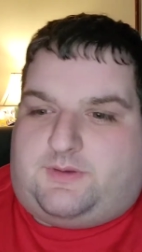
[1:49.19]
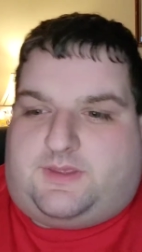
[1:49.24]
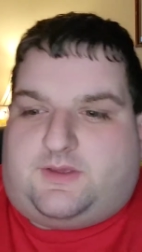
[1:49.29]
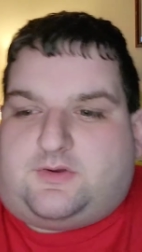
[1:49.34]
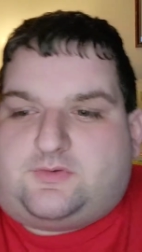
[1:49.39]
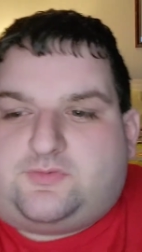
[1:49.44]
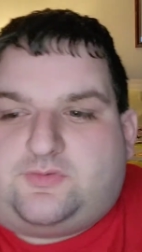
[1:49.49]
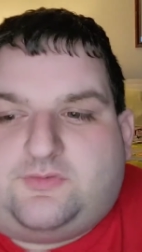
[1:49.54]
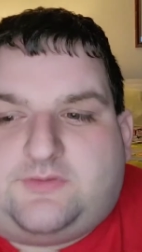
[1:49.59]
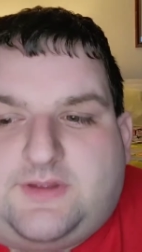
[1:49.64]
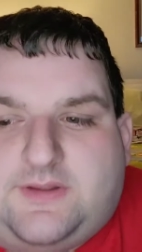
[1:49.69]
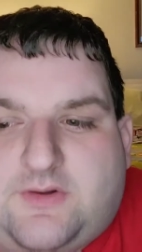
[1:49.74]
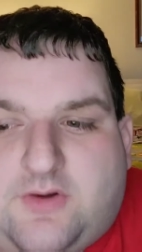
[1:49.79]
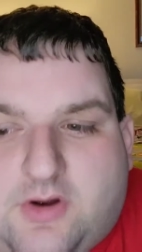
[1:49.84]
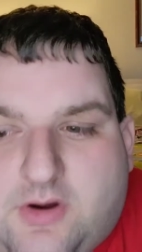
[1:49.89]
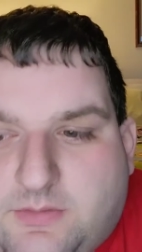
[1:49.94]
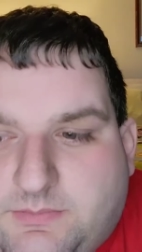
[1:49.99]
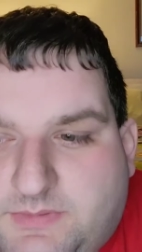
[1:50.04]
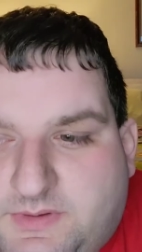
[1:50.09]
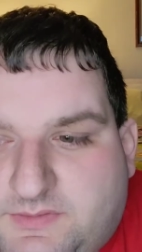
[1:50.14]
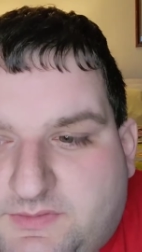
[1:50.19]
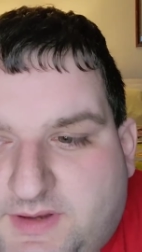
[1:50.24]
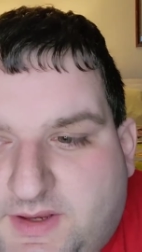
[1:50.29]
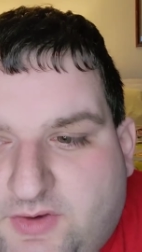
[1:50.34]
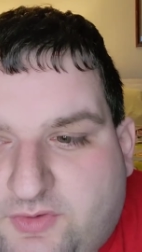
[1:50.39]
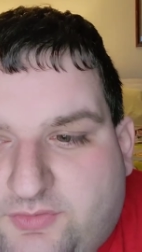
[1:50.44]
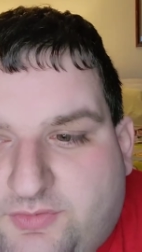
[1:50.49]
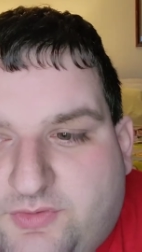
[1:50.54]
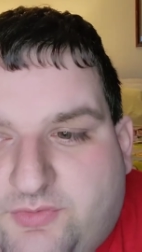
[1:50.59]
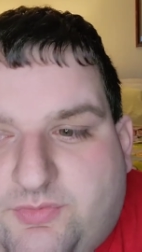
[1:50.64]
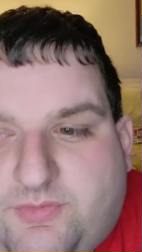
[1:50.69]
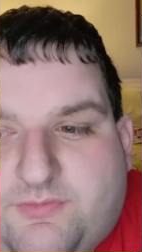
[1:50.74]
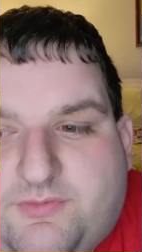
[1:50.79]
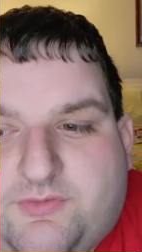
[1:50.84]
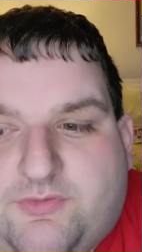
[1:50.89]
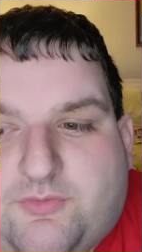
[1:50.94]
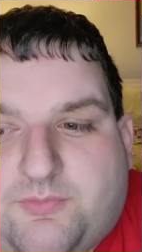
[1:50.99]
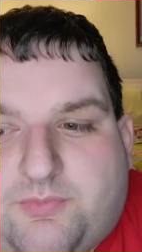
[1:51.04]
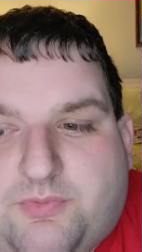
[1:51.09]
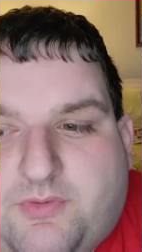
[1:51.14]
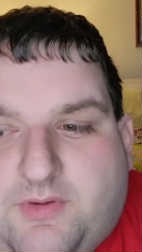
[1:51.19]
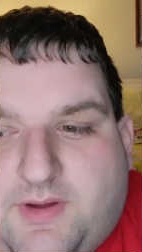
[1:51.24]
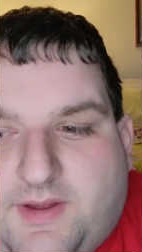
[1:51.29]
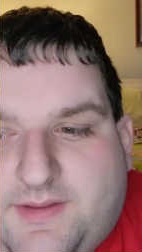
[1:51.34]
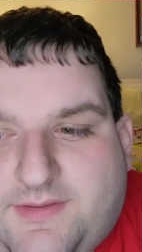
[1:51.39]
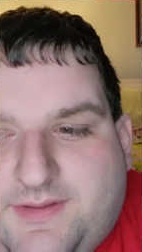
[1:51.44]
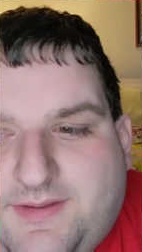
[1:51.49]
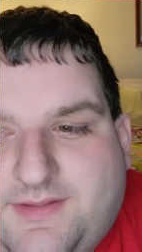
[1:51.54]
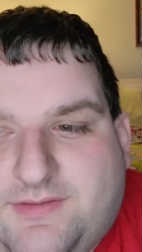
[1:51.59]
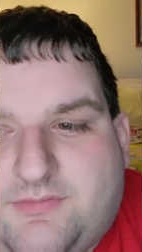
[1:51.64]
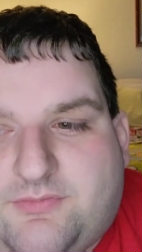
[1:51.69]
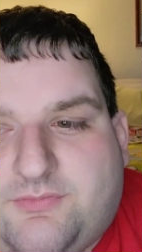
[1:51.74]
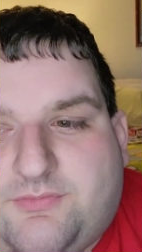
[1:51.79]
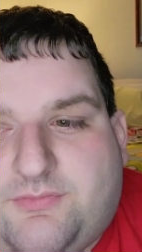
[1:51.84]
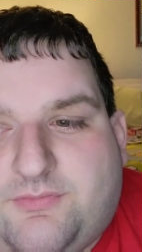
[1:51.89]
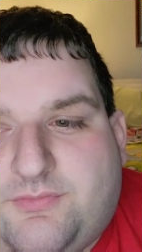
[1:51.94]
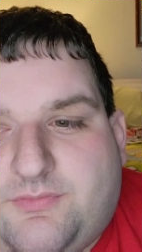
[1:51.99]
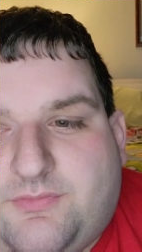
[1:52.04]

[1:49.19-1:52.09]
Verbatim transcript: He also did Armed and Dangerous with Richard. Pro I think it's a